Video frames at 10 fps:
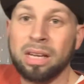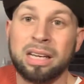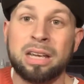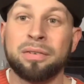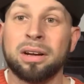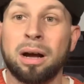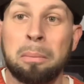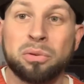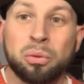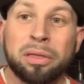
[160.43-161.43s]
Even
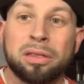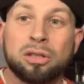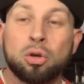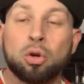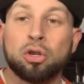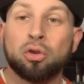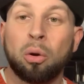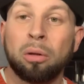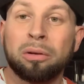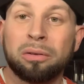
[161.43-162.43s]
comes with 2
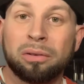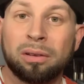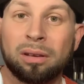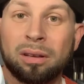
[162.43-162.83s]
controllers.